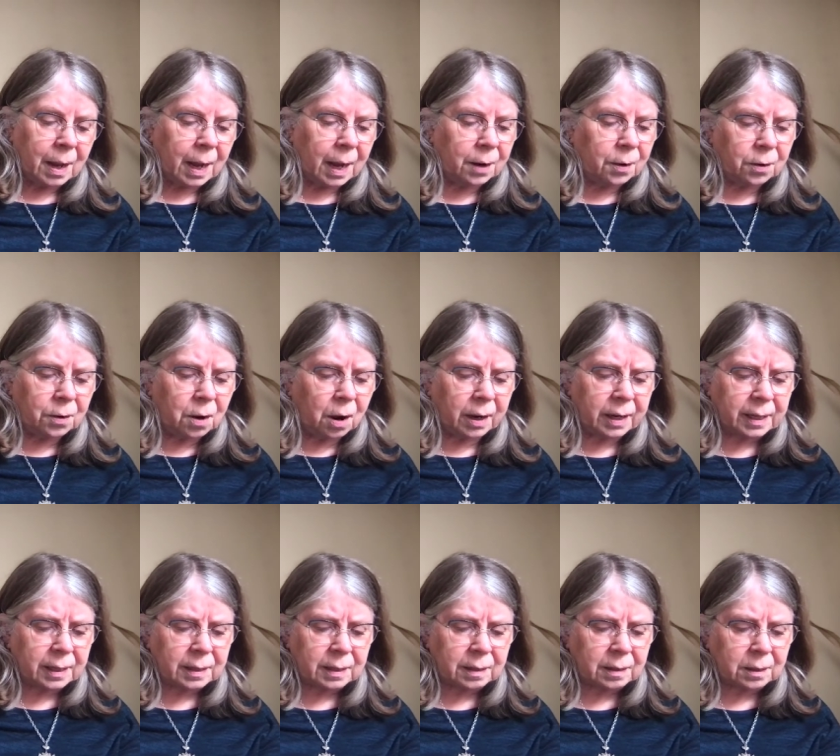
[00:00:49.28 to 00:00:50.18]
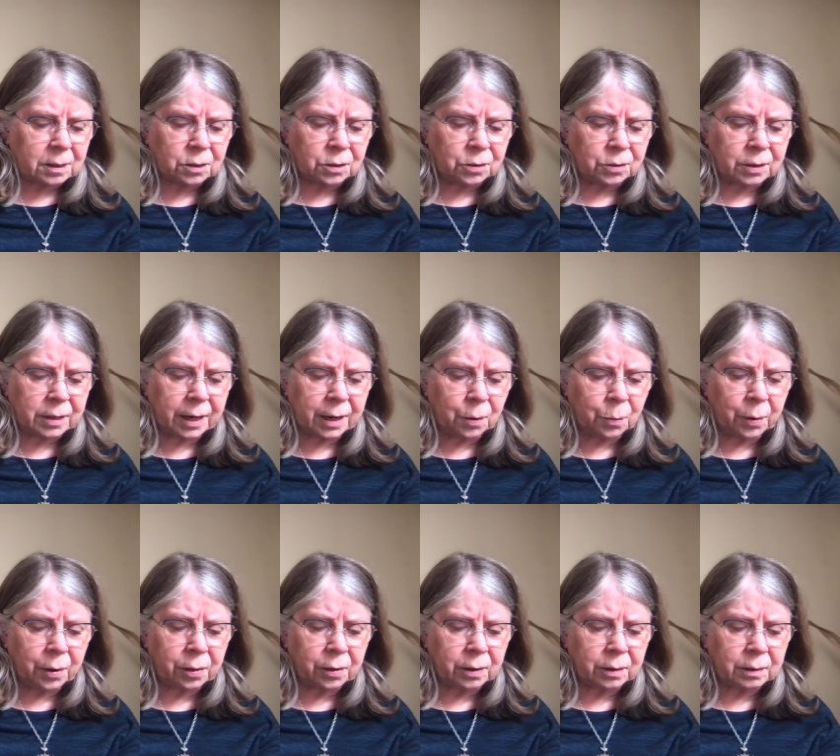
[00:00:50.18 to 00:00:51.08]
And are not his sisters here
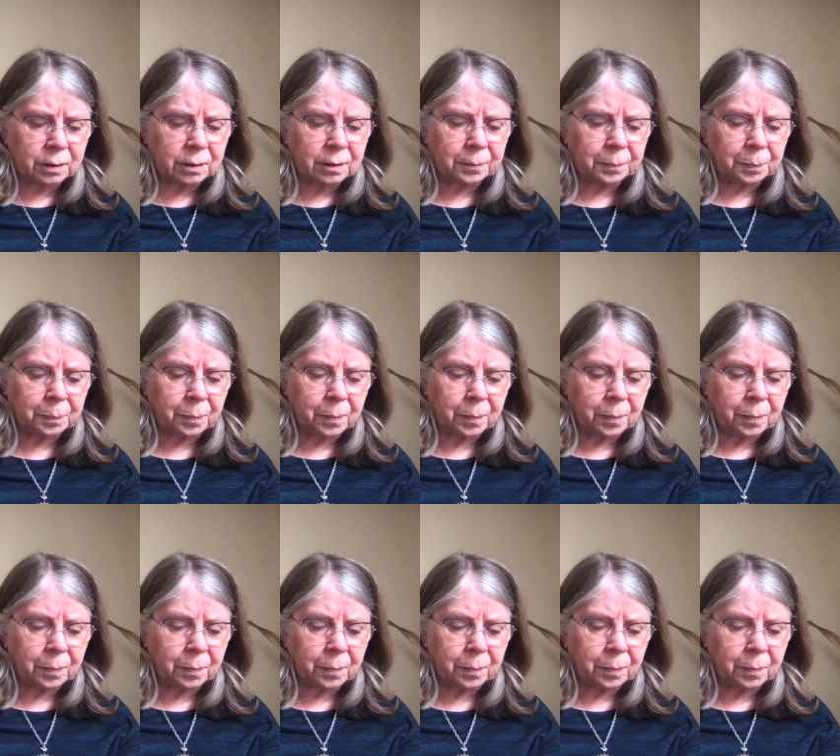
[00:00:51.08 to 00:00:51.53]
with us?